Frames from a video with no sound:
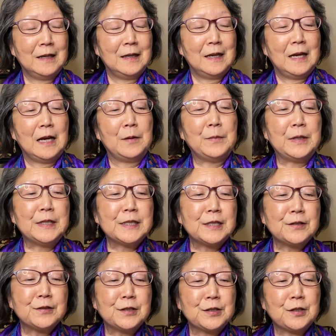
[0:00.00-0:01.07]
A
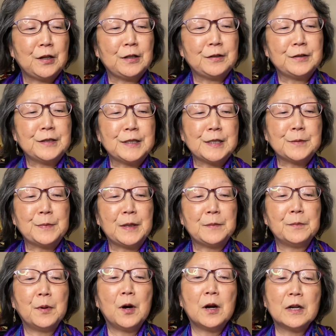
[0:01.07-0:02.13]
minister's daughter, she spent
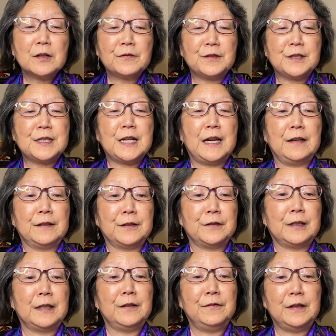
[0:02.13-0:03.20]
part of her childhood
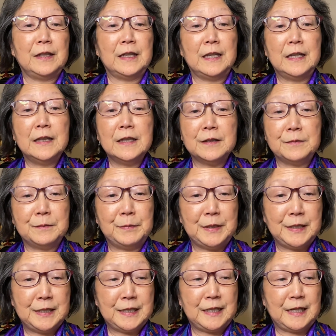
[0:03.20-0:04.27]
living in the
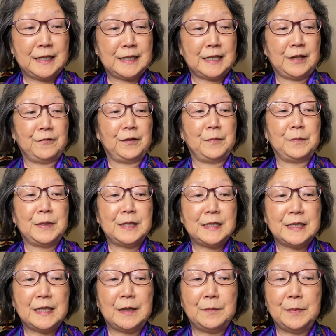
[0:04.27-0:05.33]
BCSF and
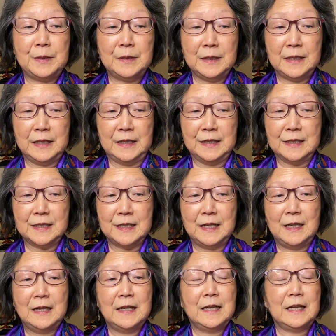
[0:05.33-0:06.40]
BCA buildings
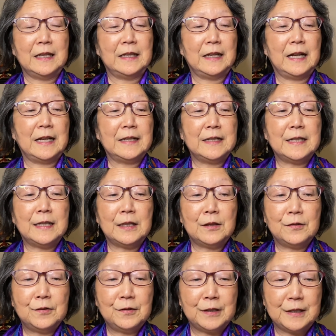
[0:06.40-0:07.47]
in the
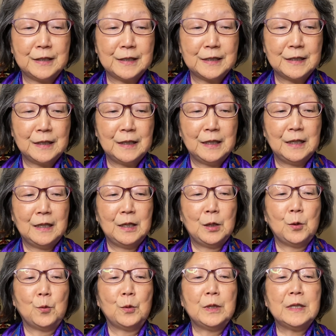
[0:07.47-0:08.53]
1930s,
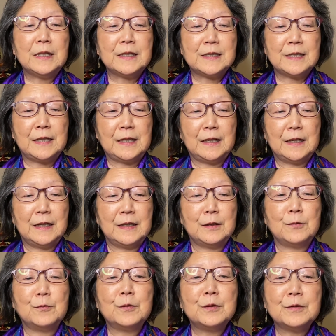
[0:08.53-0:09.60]
witnessing the
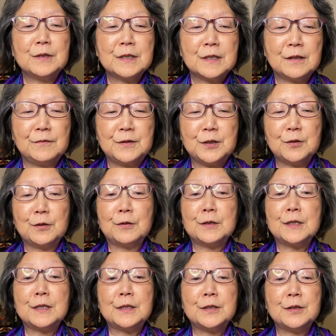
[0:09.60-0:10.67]
roots of Jodo
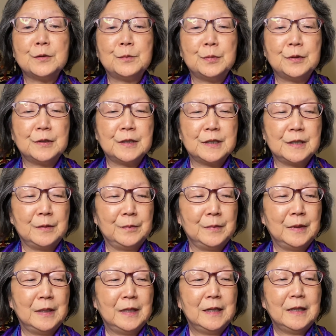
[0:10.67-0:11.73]
Shinshu Buddhism
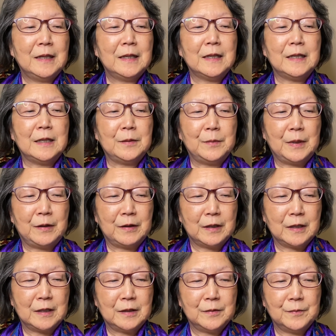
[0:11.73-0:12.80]
in
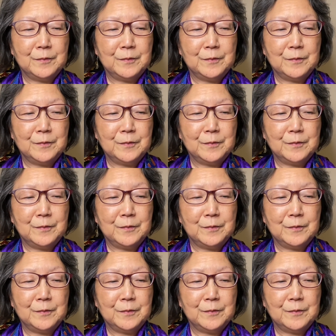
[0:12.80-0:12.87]
America.